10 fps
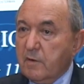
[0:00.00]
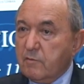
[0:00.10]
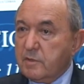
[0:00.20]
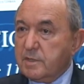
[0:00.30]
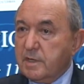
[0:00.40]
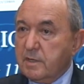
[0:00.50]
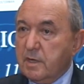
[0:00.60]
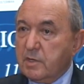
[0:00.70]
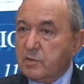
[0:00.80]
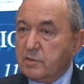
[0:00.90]
110
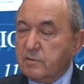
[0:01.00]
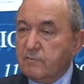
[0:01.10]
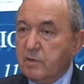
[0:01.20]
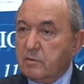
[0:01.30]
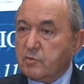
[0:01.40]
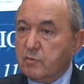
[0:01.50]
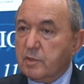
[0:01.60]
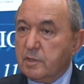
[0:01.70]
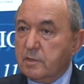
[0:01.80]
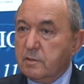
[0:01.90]
nations have now
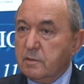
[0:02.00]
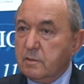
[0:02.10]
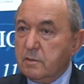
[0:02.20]
joined in.